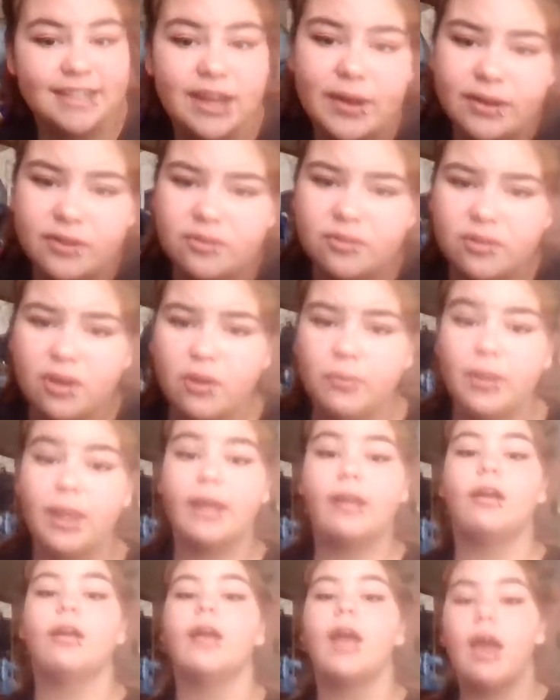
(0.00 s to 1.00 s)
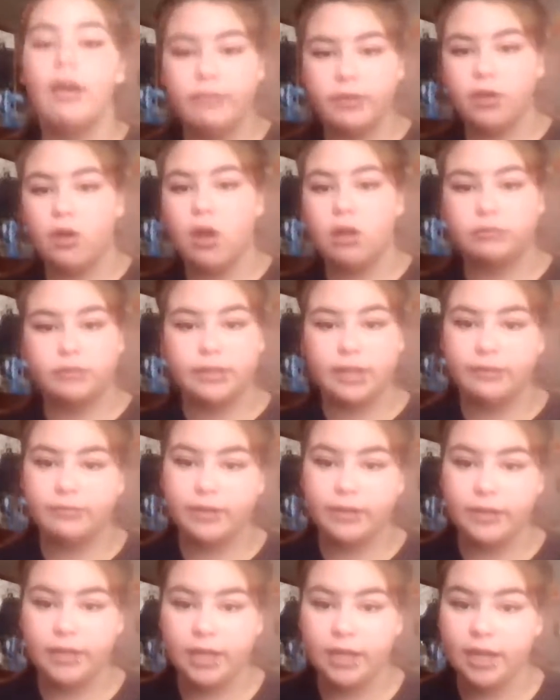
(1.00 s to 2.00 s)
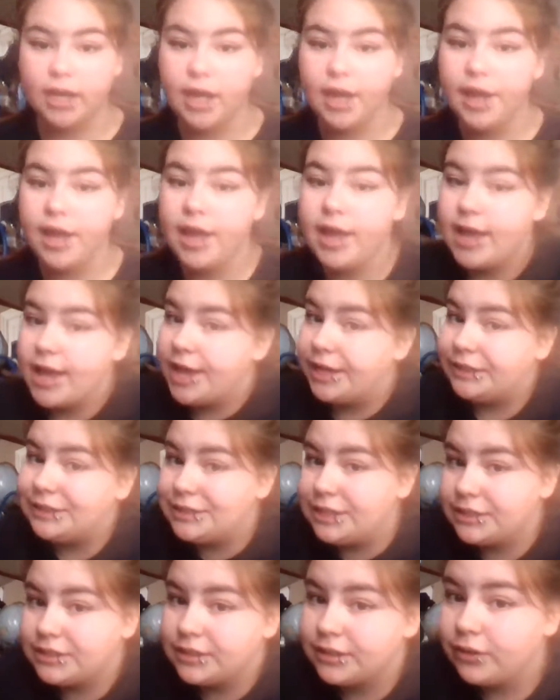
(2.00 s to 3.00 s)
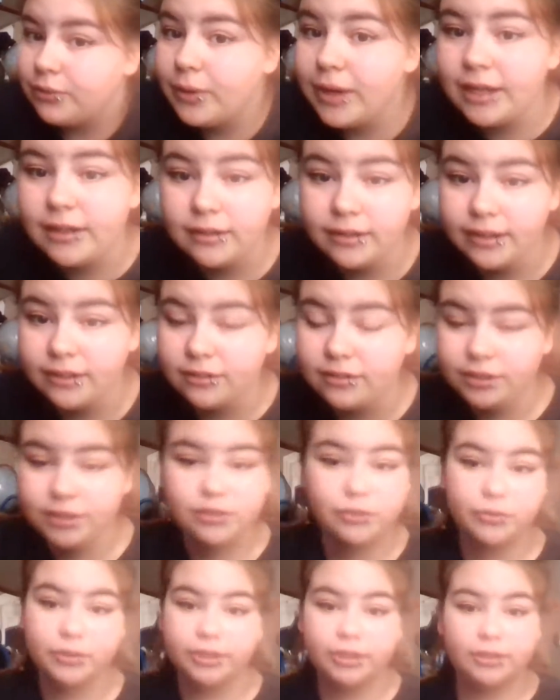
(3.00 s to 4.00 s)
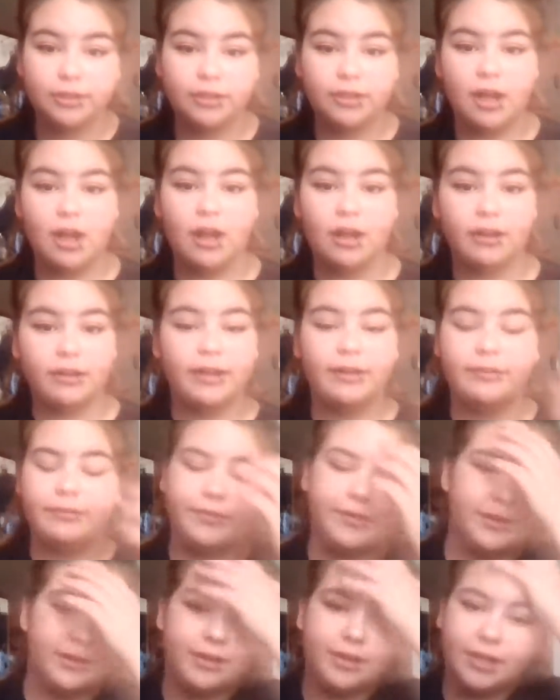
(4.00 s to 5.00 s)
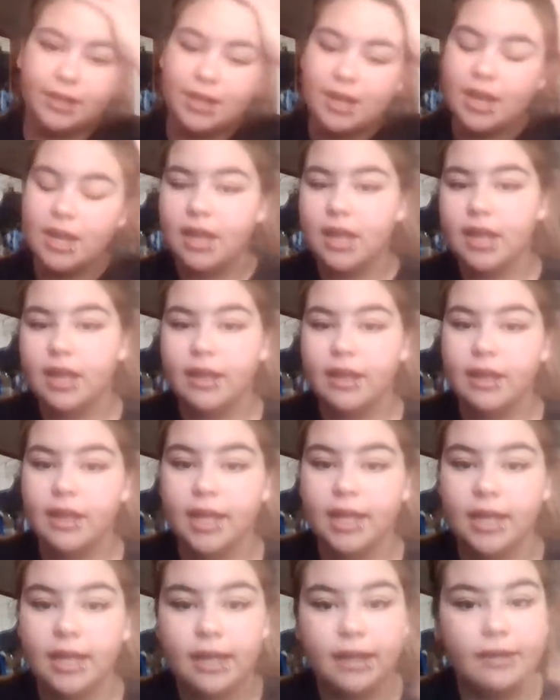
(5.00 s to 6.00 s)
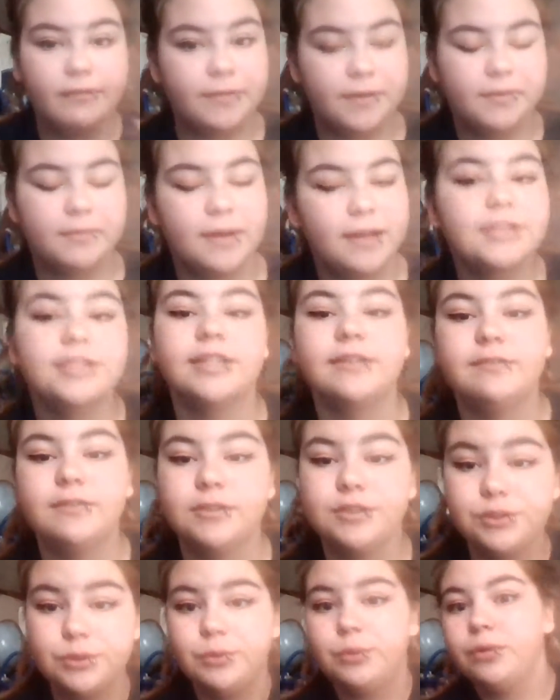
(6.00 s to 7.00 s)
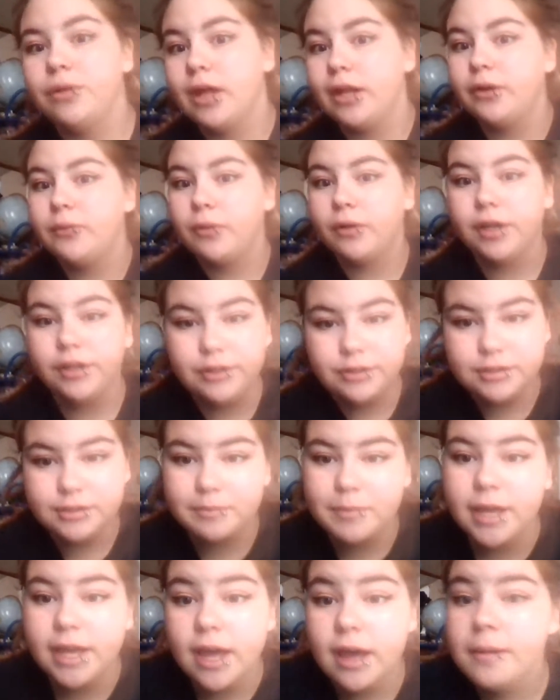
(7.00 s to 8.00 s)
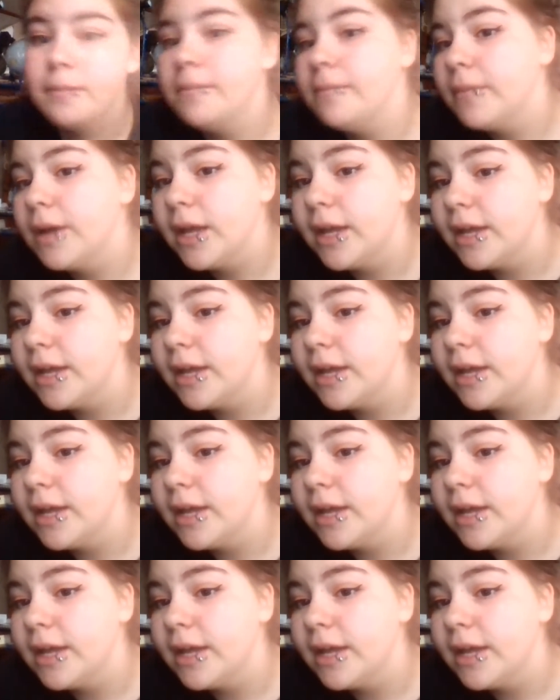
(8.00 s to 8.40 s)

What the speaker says: Now I don't go like heavy on with everything. It's just a quick little tutorial on if you're rushing for school and you want to do some makeup.